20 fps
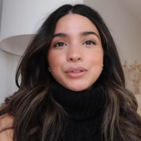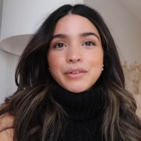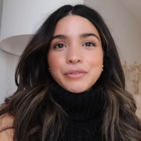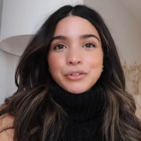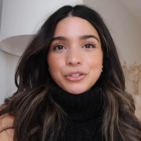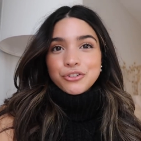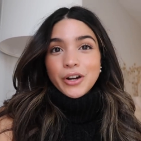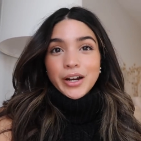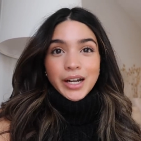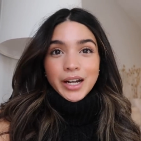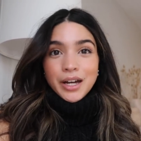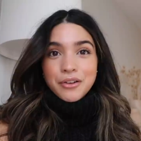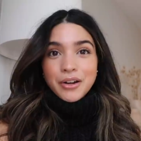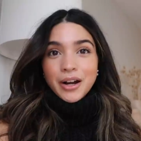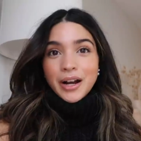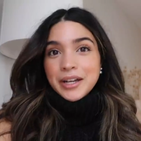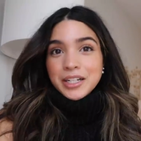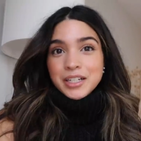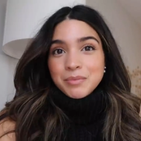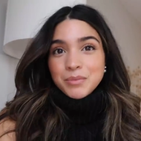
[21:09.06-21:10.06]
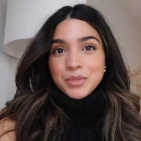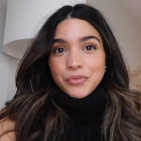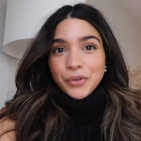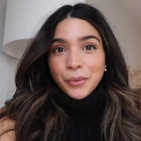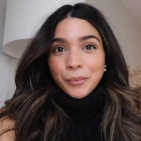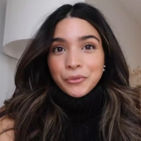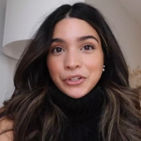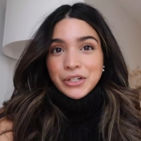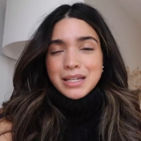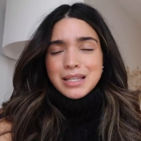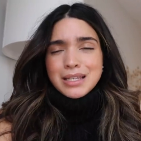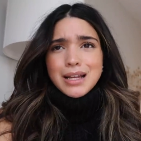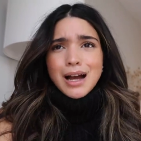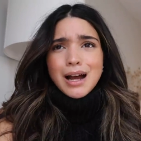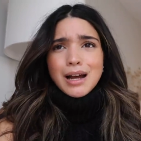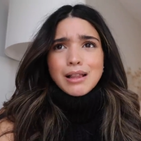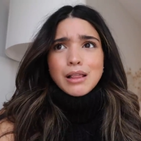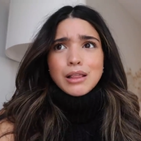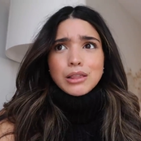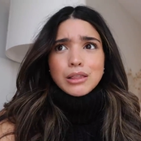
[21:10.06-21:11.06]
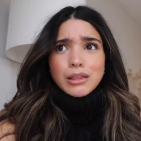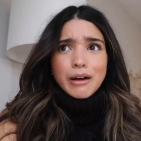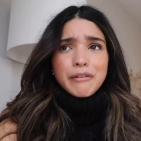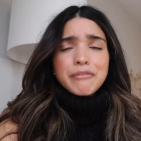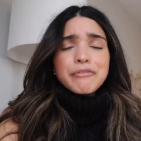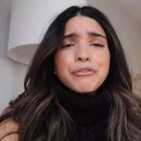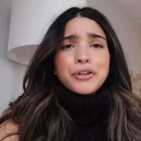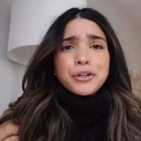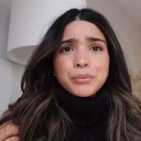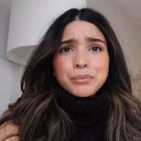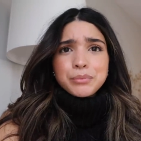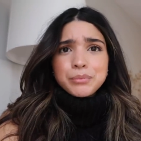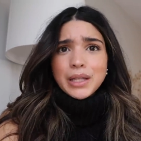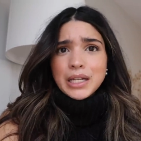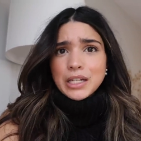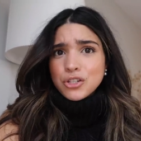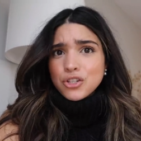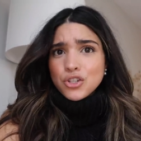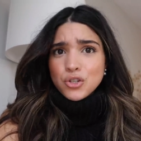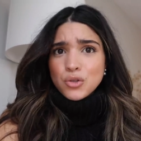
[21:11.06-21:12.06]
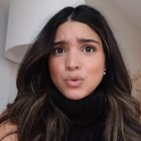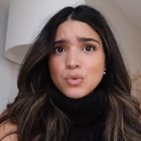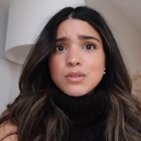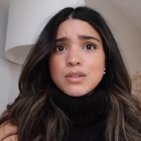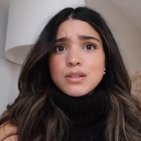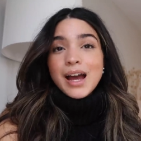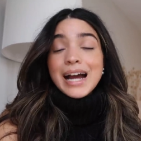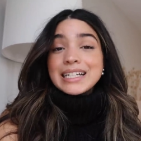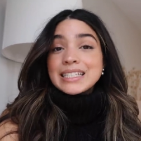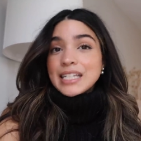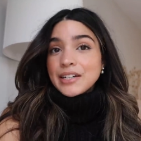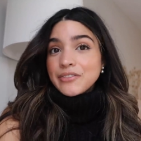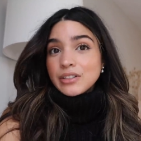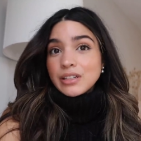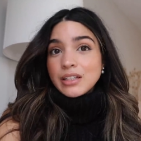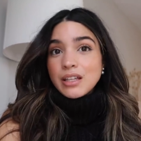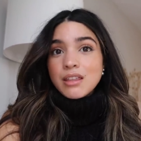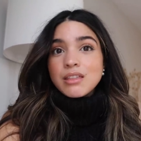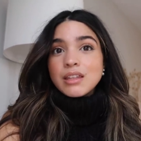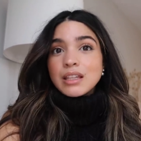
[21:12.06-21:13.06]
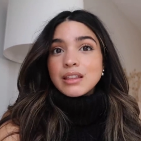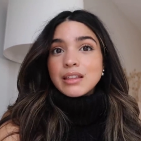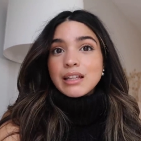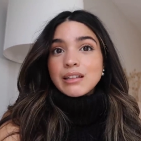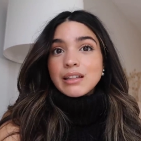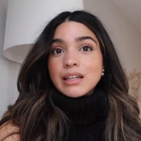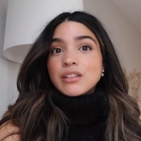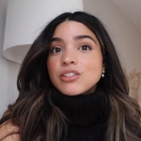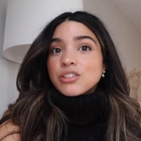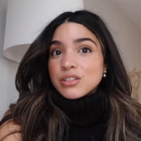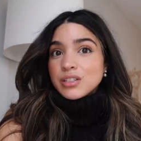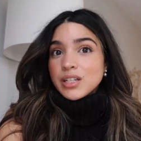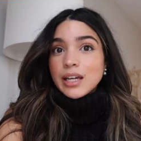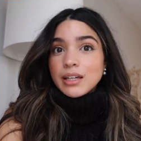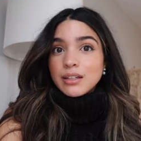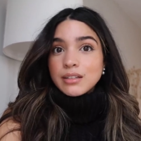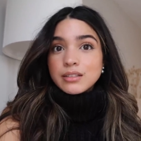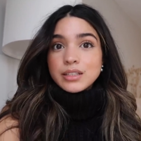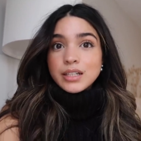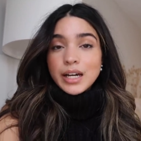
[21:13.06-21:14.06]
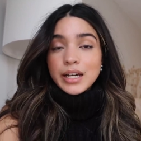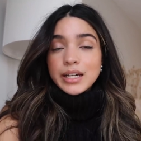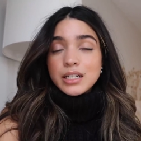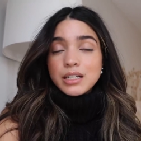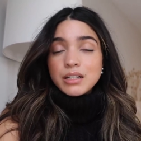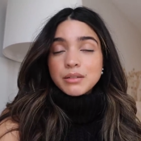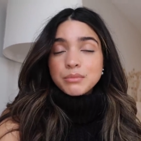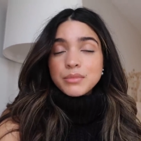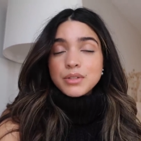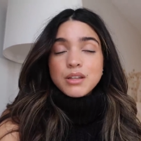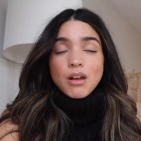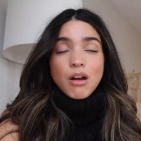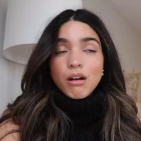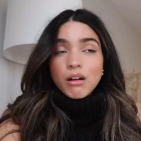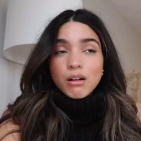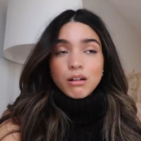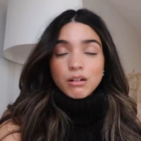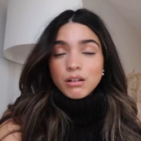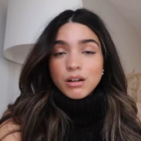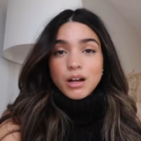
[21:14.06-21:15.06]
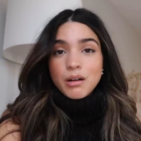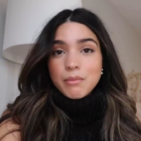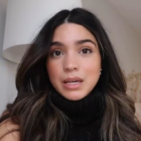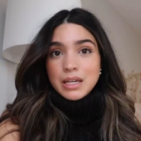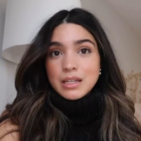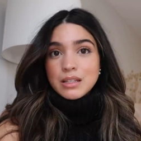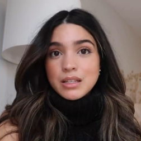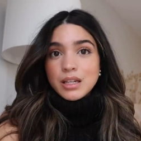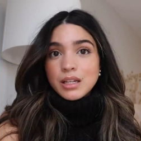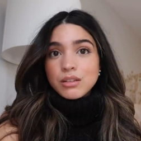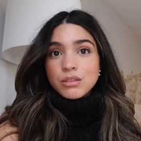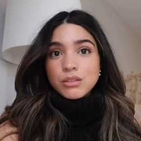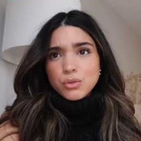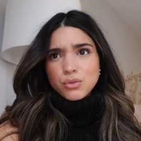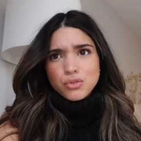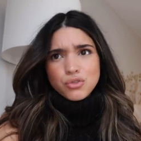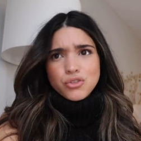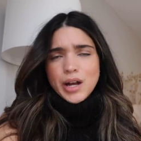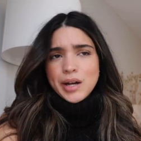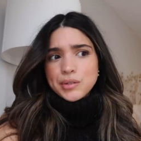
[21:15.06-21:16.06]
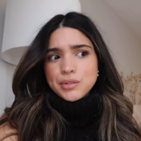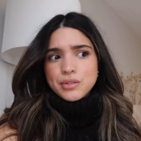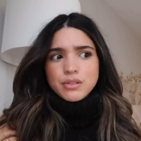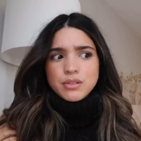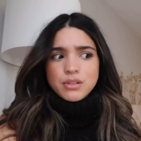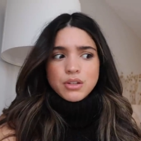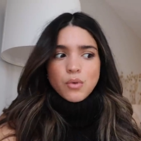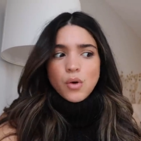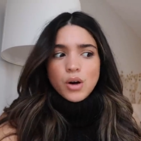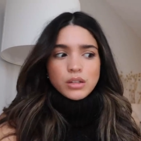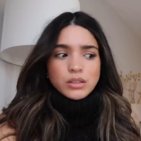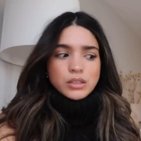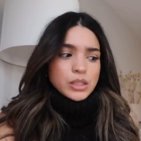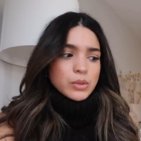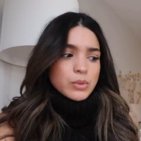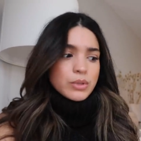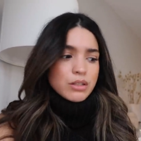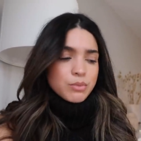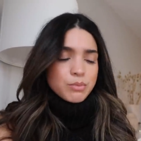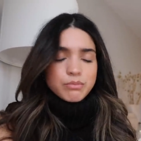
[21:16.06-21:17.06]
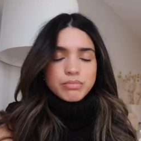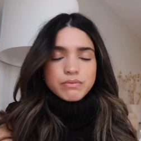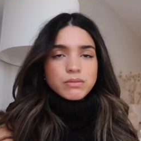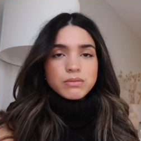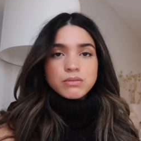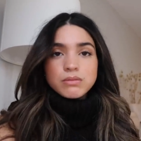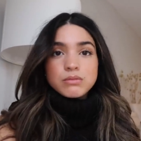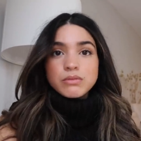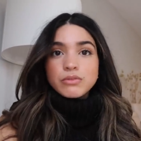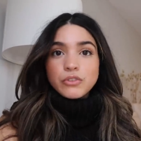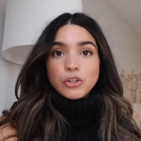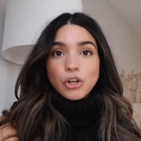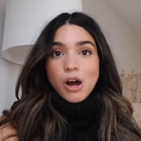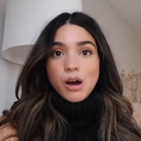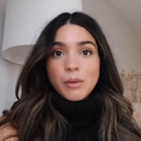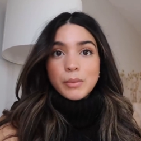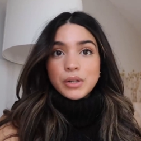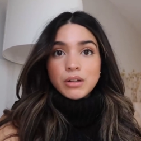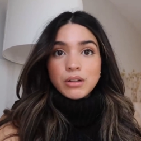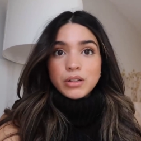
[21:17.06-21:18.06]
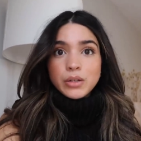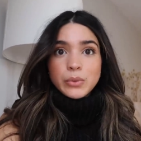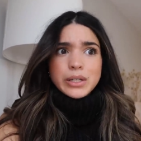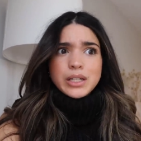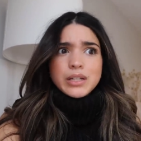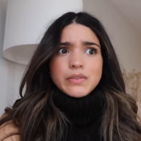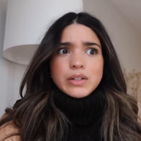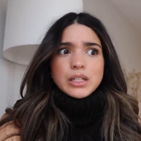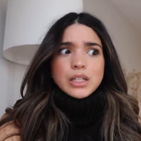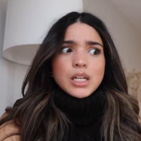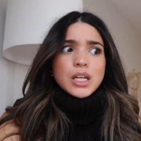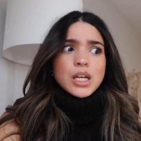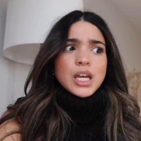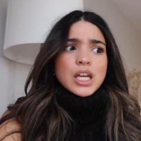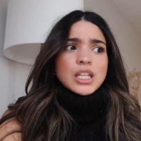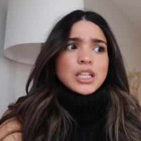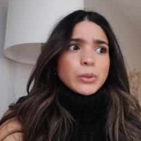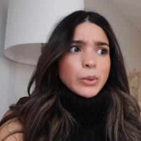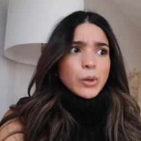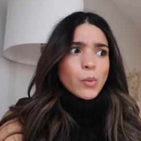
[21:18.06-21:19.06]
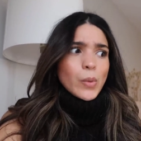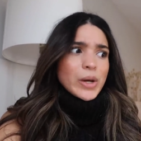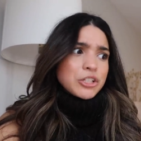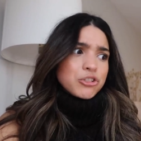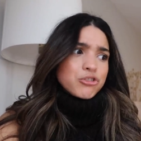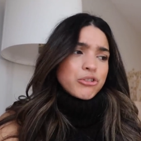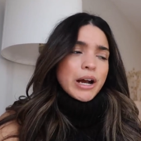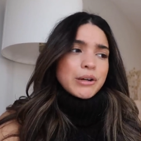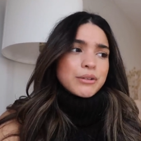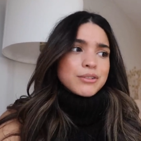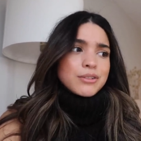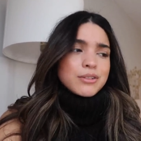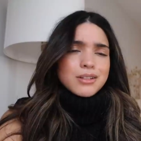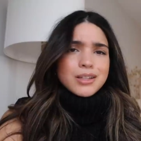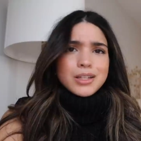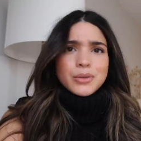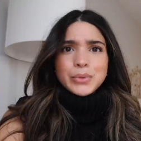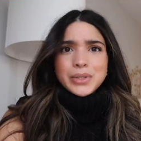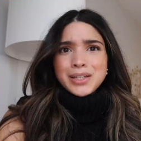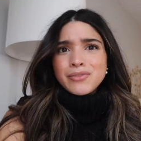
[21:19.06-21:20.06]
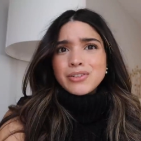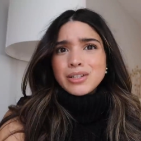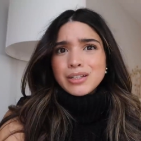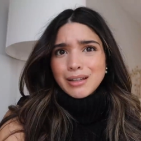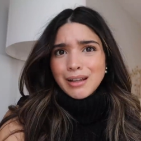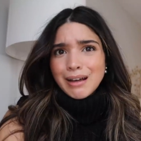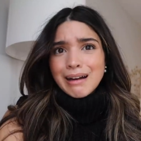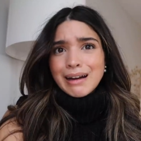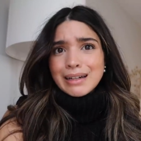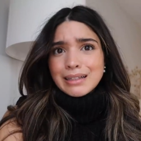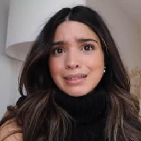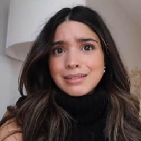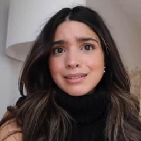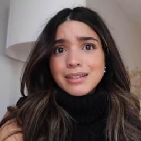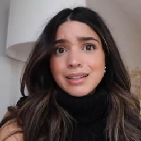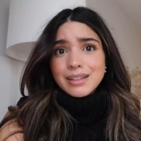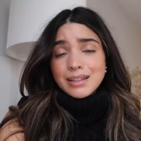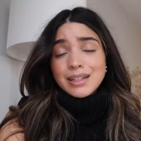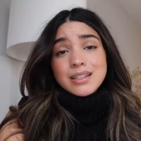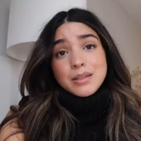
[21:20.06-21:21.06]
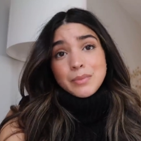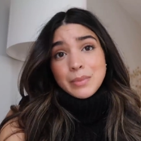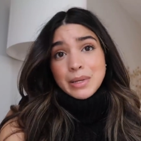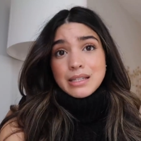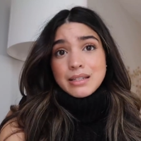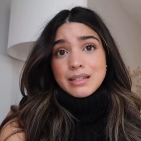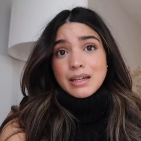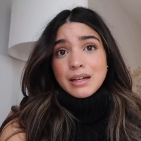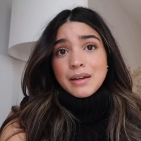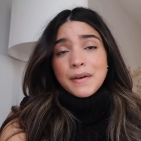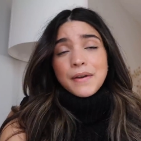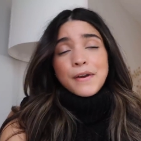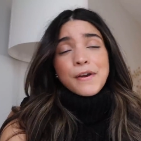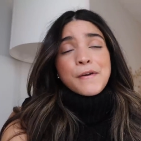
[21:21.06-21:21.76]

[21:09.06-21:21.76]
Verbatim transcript: never try other items from Reiss. I love their like suits. I definitely think that like their tailored items are amazing. Those trousers, the quality was phenomenal. They were even, they were white trousers and they were even lined. Like that's amazing.